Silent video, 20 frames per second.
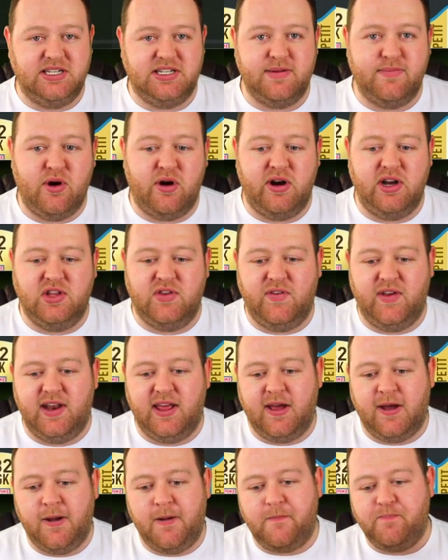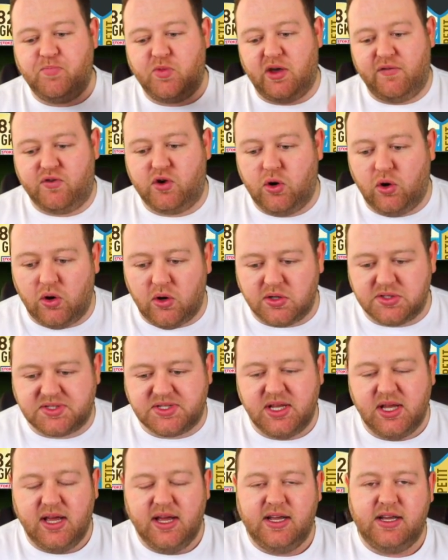to tomorrow's video. Of
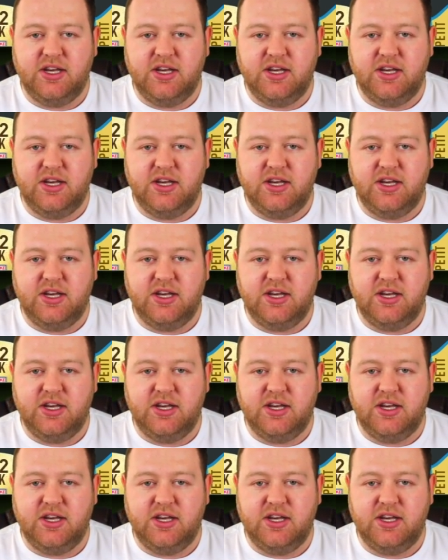course,